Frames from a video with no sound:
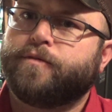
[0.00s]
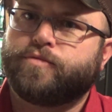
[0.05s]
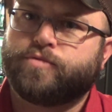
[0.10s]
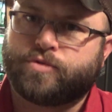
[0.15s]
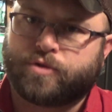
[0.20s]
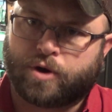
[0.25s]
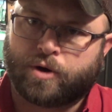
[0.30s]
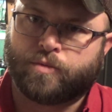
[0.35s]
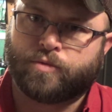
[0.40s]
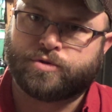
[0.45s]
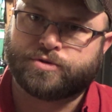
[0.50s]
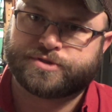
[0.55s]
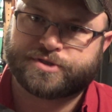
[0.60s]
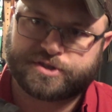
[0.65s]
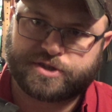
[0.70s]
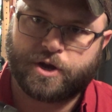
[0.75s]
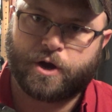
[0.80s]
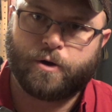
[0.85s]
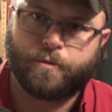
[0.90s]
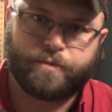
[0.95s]
thermal
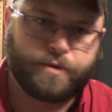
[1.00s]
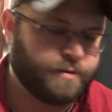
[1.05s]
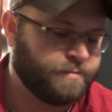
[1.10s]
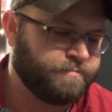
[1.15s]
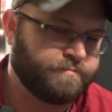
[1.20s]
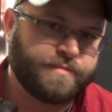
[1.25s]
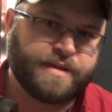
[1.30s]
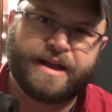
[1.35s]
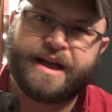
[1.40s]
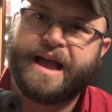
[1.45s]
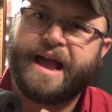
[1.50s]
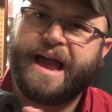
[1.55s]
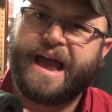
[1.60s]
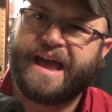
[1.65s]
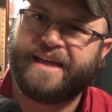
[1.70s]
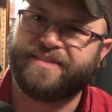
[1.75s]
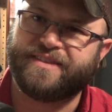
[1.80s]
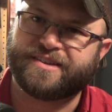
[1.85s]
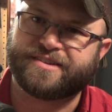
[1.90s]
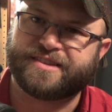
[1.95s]
scope.
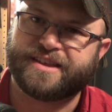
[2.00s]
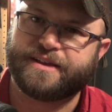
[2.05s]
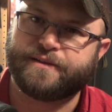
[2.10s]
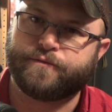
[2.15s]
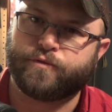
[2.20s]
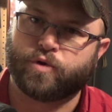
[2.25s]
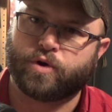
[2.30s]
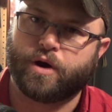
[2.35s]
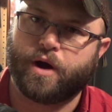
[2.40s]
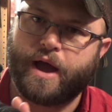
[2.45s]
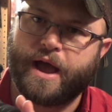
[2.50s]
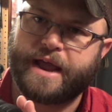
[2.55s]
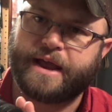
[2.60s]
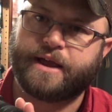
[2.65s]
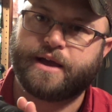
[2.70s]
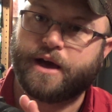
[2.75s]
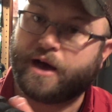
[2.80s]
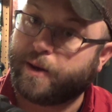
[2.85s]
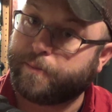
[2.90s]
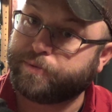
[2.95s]
Had this thing for a
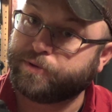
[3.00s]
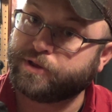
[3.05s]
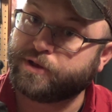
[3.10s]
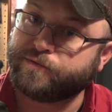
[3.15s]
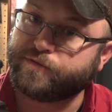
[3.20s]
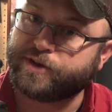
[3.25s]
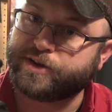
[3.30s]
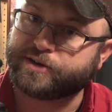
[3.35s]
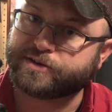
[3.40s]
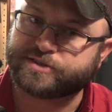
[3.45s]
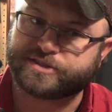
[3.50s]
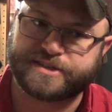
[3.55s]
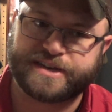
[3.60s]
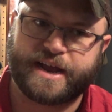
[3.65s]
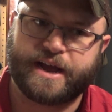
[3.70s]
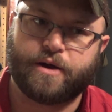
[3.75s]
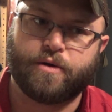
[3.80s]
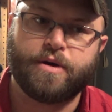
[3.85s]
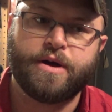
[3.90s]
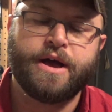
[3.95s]
couple of years
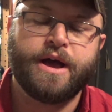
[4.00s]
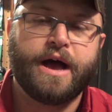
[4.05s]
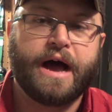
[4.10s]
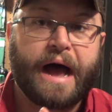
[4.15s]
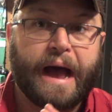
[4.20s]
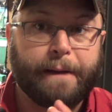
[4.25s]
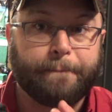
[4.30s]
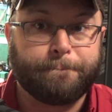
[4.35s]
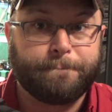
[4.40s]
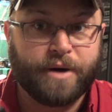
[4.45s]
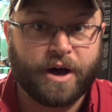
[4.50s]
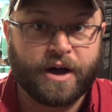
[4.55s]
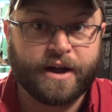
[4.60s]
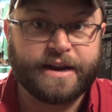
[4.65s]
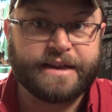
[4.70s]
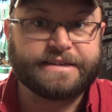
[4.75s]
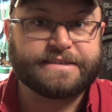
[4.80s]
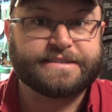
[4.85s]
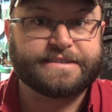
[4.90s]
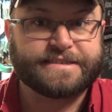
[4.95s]
now. I bought
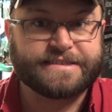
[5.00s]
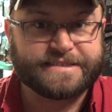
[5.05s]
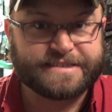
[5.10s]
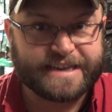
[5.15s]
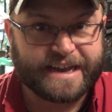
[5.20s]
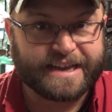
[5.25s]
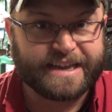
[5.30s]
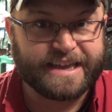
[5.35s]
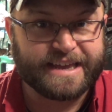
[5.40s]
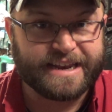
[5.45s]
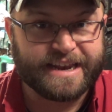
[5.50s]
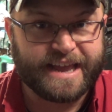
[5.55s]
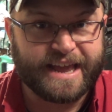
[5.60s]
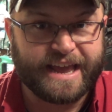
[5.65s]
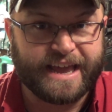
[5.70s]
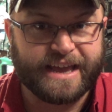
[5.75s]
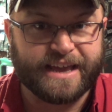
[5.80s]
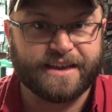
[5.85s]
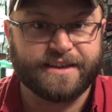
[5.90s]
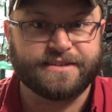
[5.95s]
it
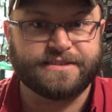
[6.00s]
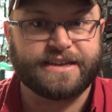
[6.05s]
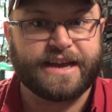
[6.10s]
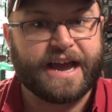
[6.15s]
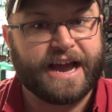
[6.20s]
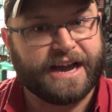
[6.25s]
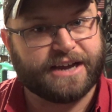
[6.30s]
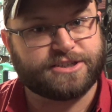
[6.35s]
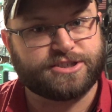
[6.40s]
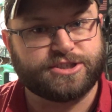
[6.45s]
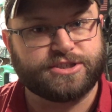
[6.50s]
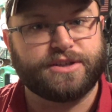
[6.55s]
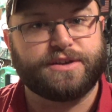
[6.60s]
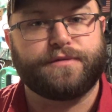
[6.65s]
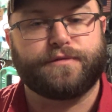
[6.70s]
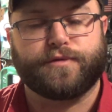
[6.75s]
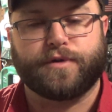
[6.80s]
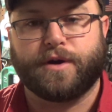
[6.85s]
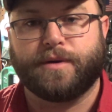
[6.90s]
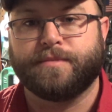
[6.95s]
secondhand, actually,
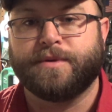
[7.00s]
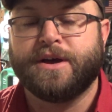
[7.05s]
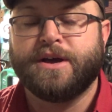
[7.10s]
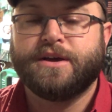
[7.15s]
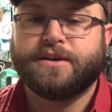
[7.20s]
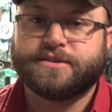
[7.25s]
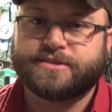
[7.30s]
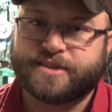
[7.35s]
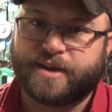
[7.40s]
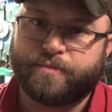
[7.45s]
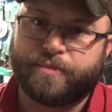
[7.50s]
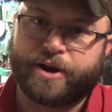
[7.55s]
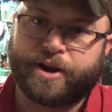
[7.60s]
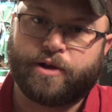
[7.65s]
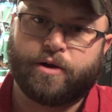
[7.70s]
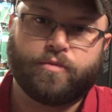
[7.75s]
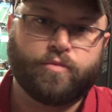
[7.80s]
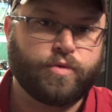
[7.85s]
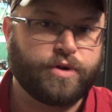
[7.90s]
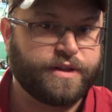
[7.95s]
from somebody
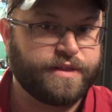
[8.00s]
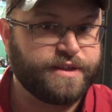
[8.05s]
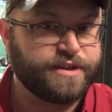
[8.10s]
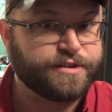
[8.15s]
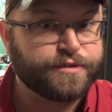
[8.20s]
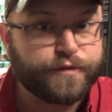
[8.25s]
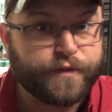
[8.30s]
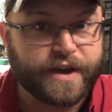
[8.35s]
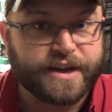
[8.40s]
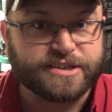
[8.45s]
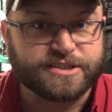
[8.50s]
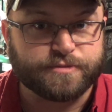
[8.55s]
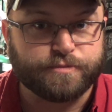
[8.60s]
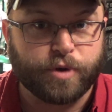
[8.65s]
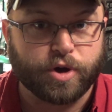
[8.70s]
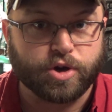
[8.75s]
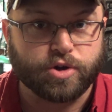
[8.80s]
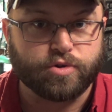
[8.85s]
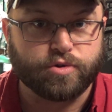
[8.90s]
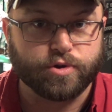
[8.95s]
on one of these
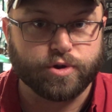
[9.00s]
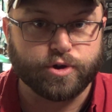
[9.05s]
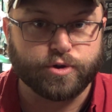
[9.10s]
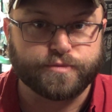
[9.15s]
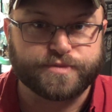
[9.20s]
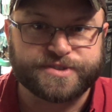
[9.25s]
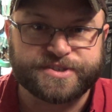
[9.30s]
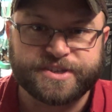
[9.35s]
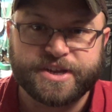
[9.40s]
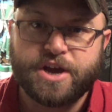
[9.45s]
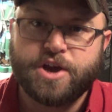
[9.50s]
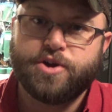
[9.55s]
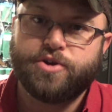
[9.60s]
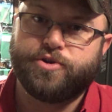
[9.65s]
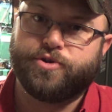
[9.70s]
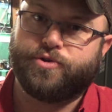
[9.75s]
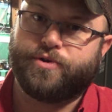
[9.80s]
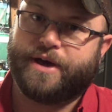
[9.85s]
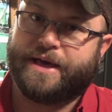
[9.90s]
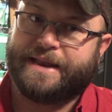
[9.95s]
Facebook groups
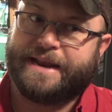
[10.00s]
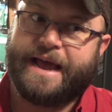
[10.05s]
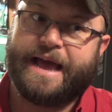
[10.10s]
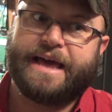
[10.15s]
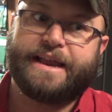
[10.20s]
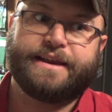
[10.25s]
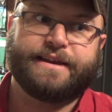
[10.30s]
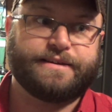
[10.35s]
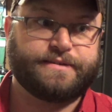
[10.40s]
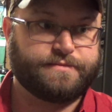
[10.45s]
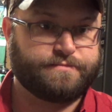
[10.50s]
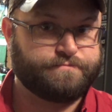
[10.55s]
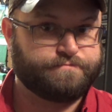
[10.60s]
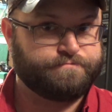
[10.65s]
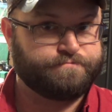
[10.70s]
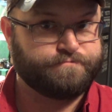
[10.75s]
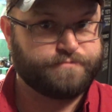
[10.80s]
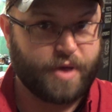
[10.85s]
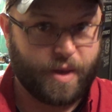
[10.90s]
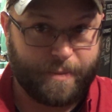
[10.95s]
who had it
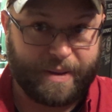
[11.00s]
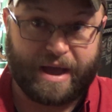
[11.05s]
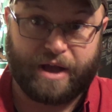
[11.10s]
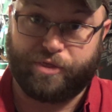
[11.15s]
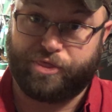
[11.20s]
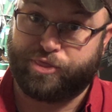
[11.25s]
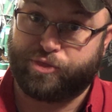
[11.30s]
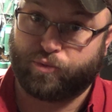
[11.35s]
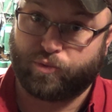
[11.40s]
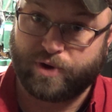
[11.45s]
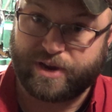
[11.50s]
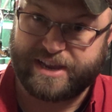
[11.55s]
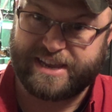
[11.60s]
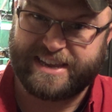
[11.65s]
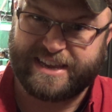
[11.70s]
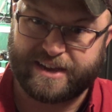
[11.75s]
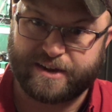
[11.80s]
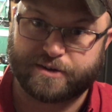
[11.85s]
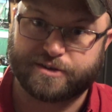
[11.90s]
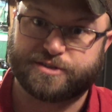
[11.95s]
about 3
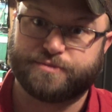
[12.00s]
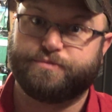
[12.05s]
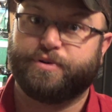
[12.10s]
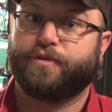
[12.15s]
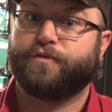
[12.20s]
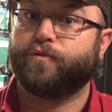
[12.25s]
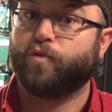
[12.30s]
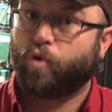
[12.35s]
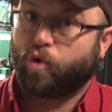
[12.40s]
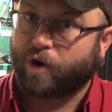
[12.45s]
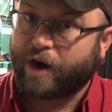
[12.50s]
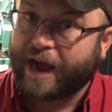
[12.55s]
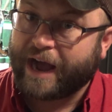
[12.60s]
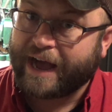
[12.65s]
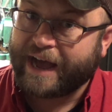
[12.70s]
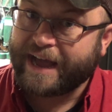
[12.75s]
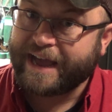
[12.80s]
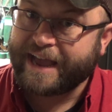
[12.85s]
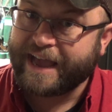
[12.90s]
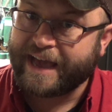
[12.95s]
years before
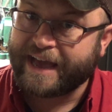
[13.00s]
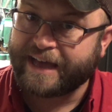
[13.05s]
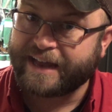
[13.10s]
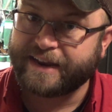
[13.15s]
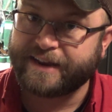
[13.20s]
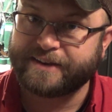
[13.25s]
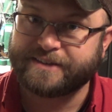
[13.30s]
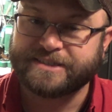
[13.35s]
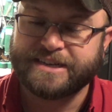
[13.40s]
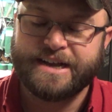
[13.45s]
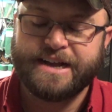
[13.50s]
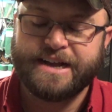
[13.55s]
I had it.